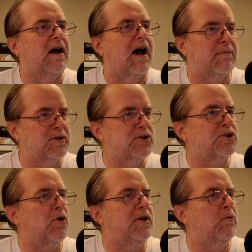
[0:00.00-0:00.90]
I'm just
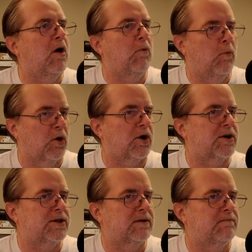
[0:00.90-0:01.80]
showing you what worked.